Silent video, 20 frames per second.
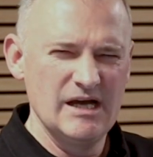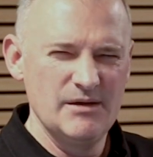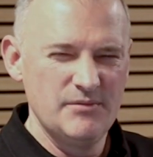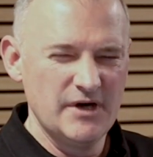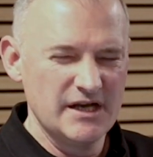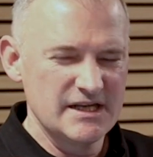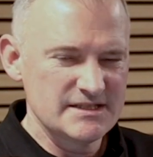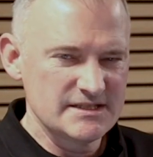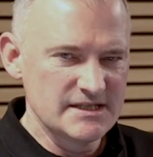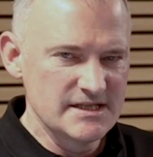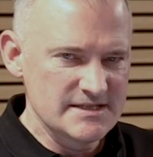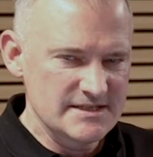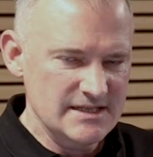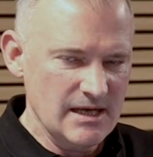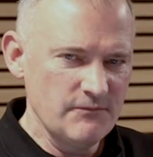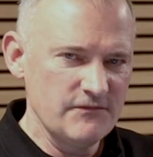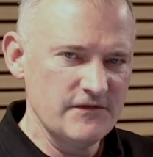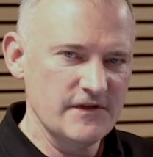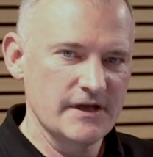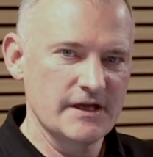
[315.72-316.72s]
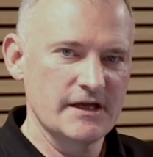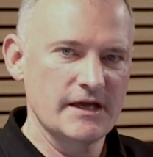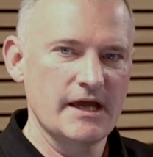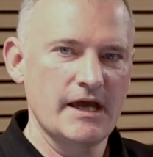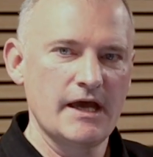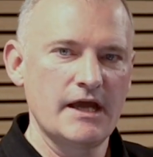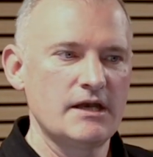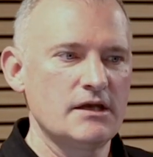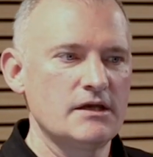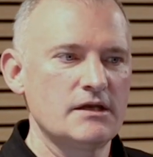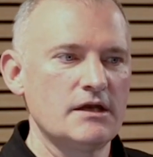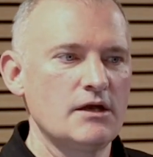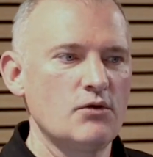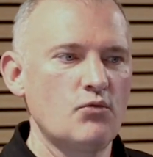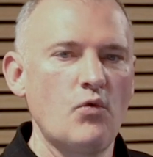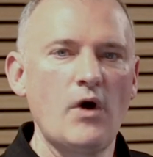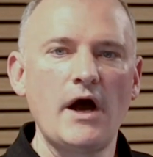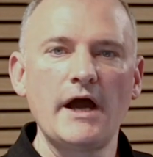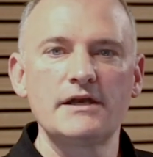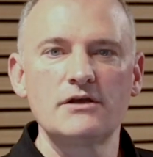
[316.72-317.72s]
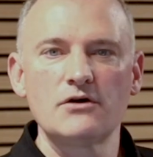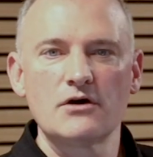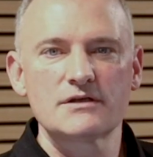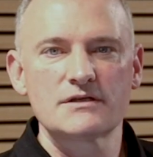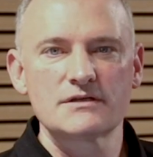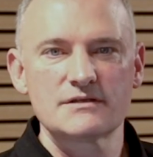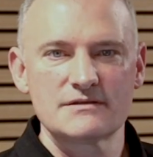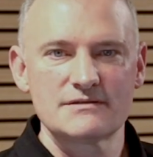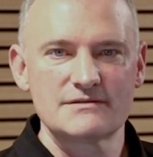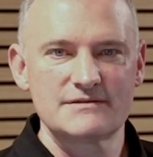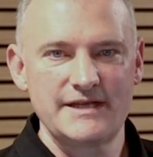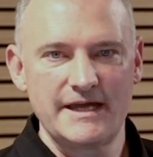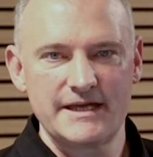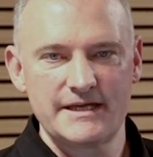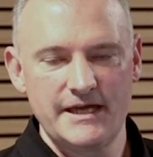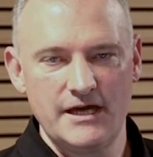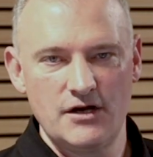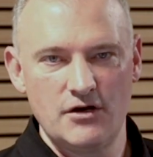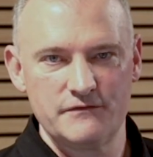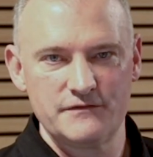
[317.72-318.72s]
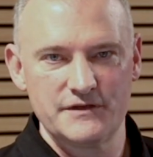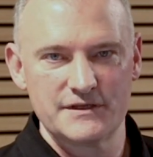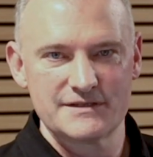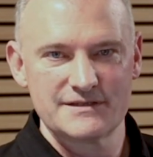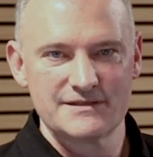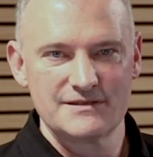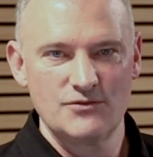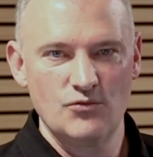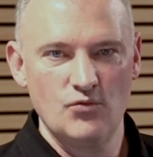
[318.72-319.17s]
but it's still something, and why not take care of it?